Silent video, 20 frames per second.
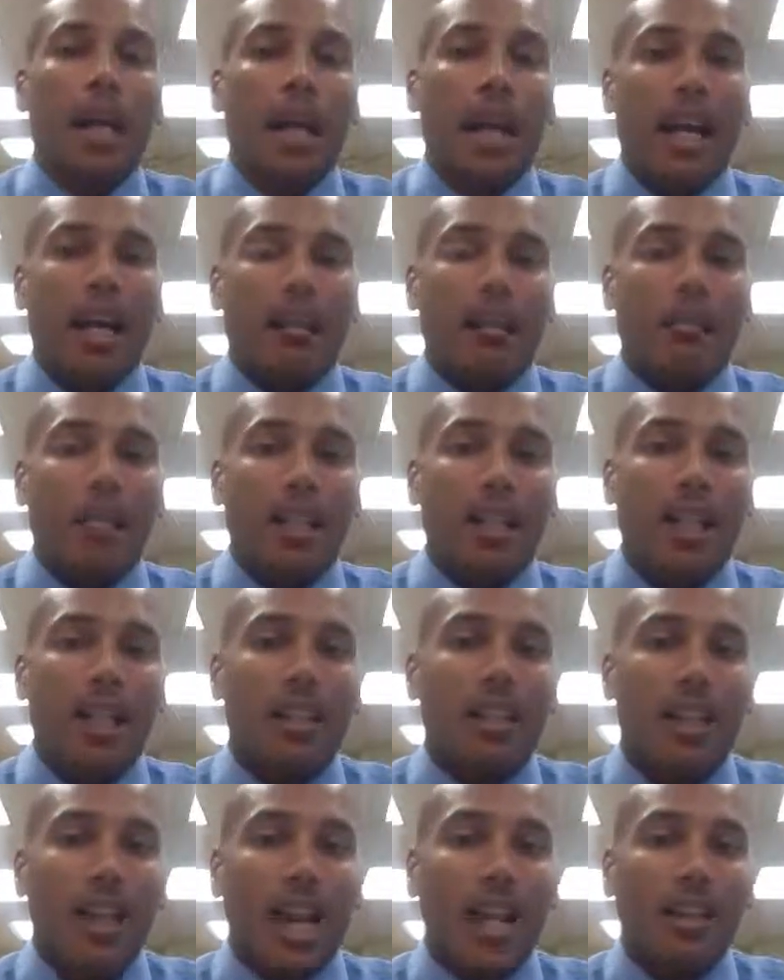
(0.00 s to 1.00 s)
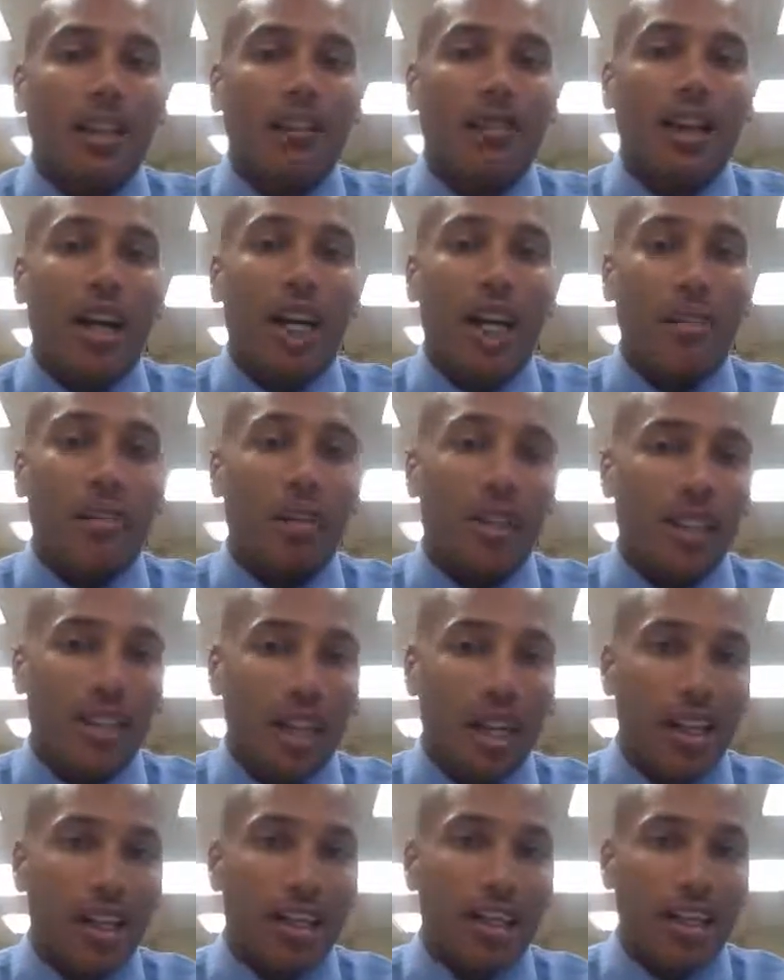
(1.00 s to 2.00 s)
And because of that, they're very
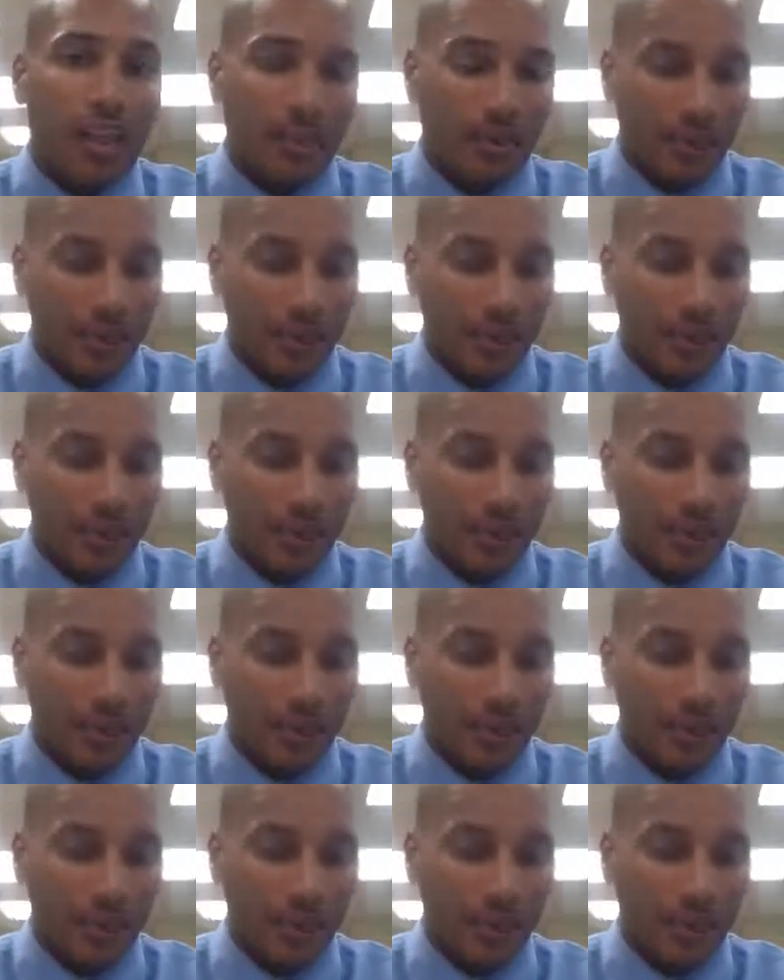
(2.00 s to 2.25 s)
productive.